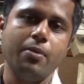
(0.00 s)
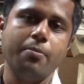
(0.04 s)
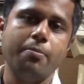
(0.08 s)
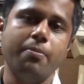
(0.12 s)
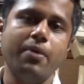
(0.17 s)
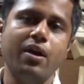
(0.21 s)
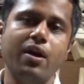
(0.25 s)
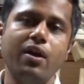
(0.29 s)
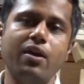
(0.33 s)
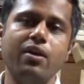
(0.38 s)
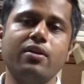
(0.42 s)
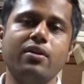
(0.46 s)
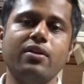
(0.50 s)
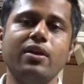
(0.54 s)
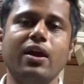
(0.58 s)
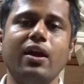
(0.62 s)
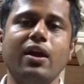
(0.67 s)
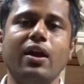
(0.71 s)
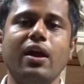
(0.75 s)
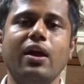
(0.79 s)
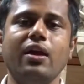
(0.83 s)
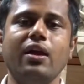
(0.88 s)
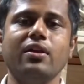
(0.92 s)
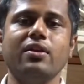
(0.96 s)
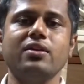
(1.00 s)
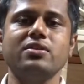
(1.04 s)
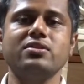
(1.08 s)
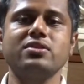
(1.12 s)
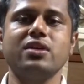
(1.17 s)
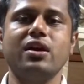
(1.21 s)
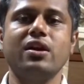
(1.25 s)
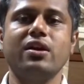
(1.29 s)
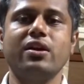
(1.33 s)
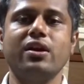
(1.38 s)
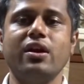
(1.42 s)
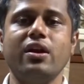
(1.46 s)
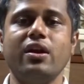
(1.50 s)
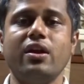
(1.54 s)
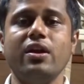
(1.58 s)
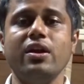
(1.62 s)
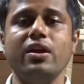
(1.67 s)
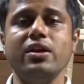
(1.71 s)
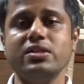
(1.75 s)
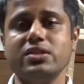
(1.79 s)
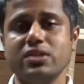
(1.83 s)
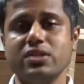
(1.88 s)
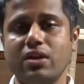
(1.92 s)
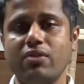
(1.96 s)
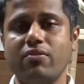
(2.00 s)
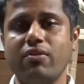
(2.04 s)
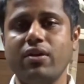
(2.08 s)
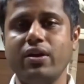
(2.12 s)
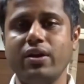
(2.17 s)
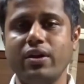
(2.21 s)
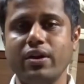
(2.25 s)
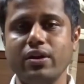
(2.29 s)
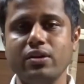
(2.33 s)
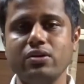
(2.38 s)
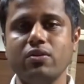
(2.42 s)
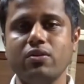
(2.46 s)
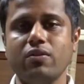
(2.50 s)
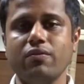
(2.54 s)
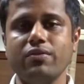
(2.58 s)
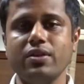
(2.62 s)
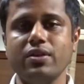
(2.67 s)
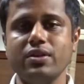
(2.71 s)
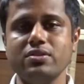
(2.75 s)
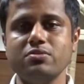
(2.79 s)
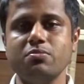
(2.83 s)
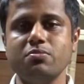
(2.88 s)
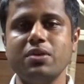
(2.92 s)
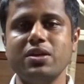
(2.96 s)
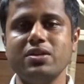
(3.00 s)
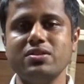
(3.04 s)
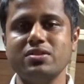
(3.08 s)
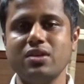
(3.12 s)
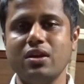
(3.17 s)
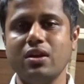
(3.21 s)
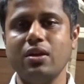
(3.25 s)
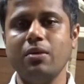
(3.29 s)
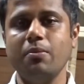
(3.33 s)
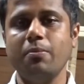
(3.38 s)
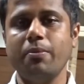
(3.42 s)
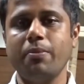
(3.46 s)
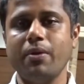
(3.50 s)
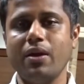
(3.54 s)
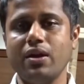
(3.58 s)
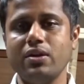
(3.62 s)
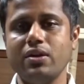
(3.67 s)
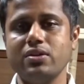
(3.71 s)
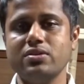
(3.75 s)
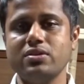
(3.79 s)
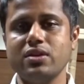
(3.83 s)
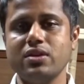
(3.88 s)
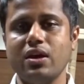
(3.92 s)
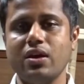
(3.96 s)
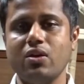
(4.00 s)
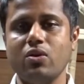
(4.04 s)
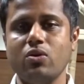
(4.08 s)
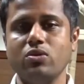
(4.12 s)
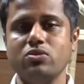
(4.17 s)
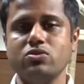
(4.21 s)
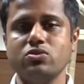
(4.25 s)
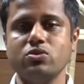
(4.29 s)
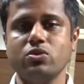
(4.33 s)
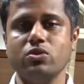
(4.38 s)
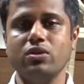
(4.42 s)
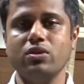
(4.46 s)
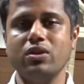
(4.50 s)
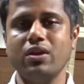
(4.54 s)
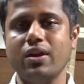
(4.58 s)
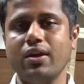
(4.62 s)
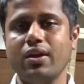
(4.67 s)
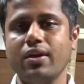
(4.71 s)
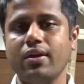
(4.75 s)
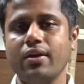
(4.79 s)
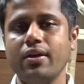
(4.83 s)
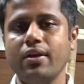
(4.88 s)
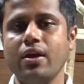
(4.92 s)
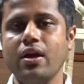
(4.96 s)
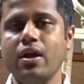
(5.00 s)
But there are the certain disadvantages of these basal implants are also there.